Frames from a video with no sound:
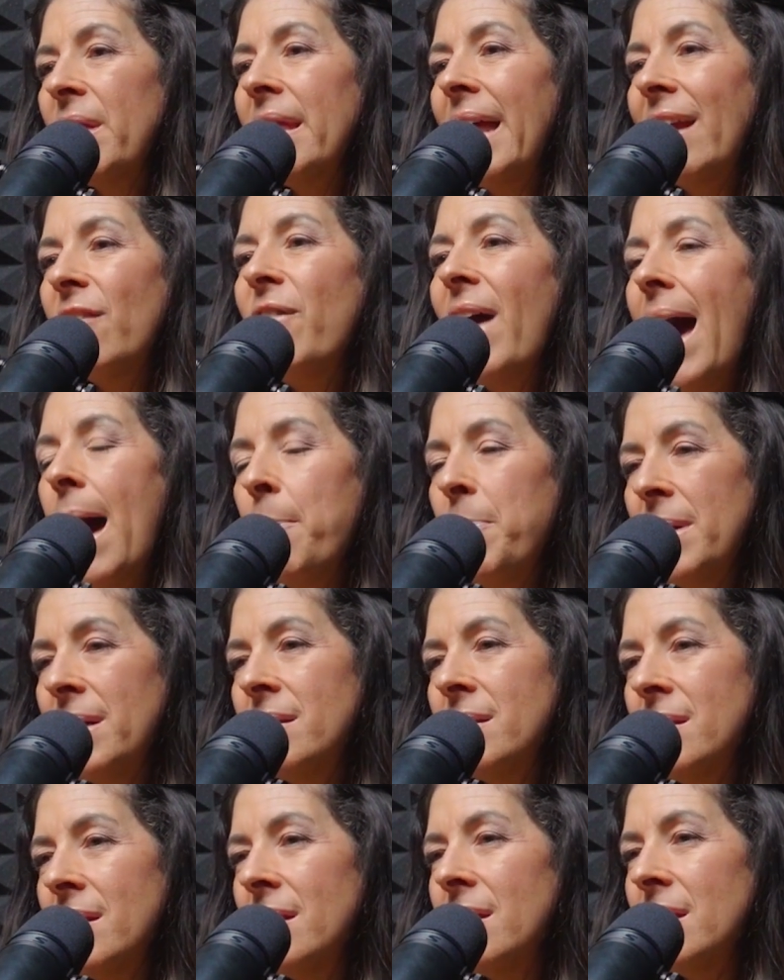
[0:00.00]
life
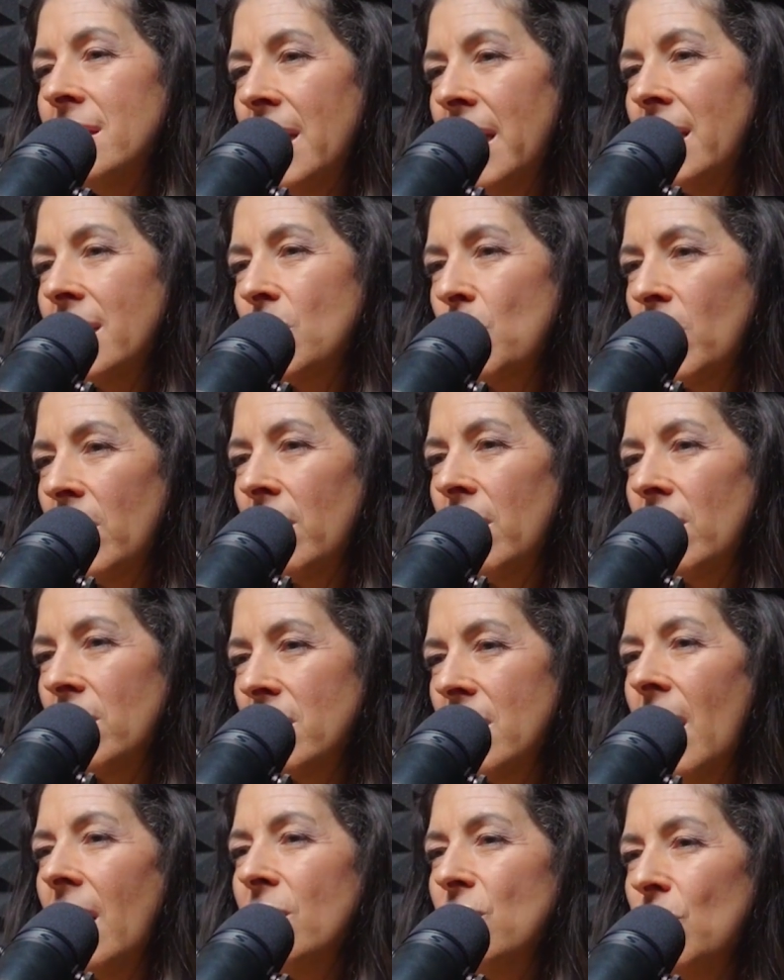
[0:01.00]
happens in the days where
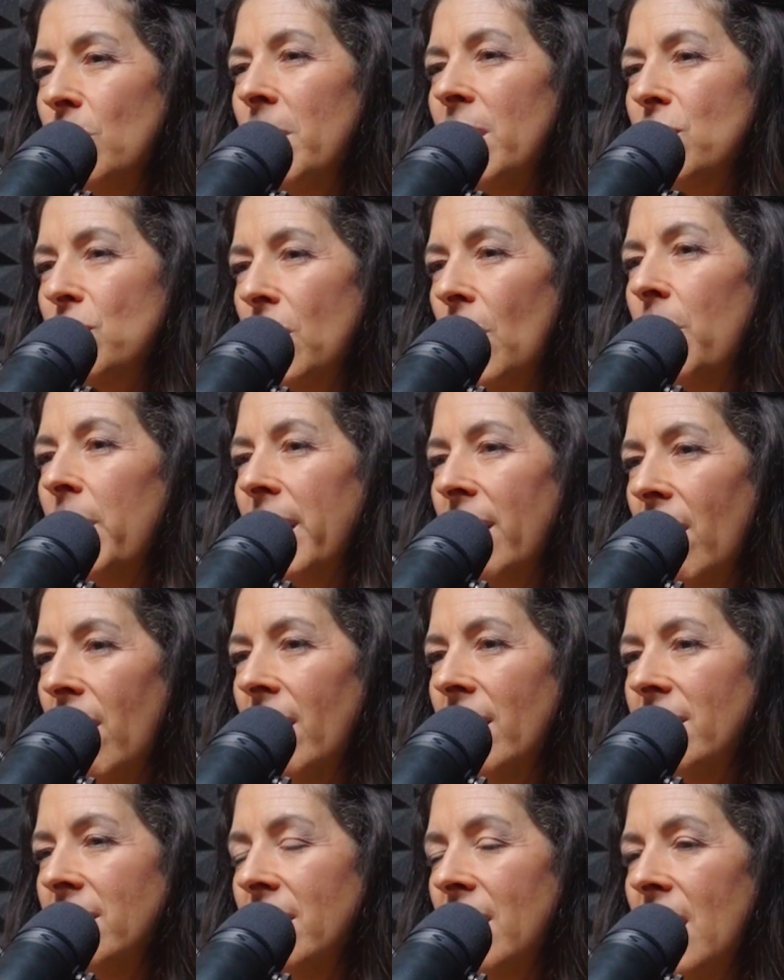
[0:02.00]
there's not too much going
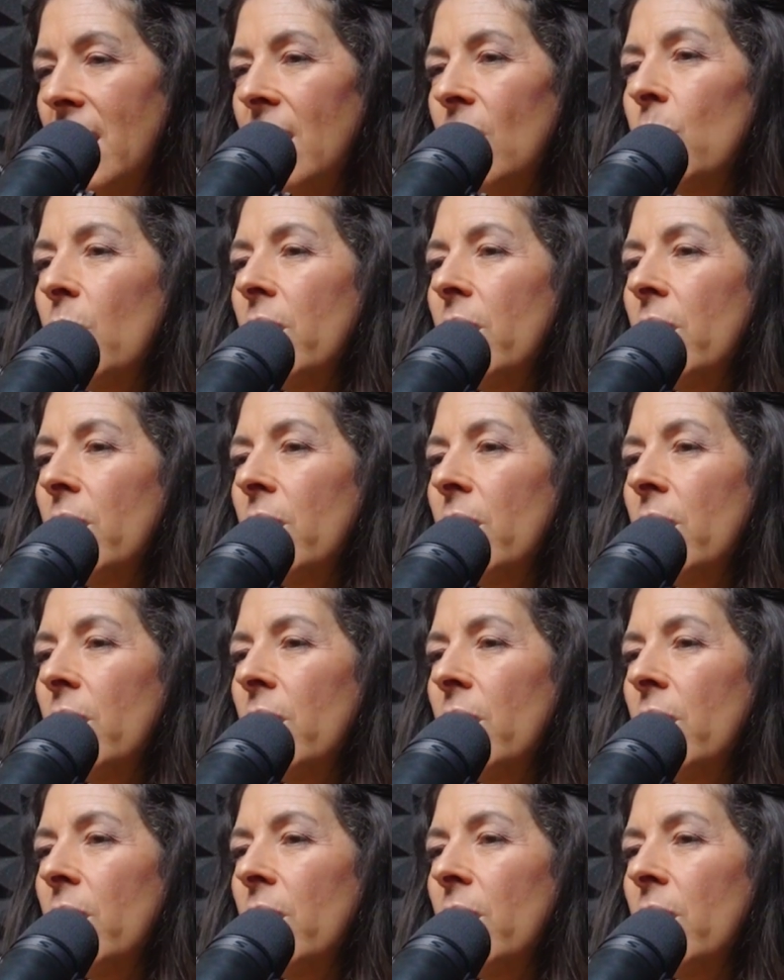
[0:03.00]
on,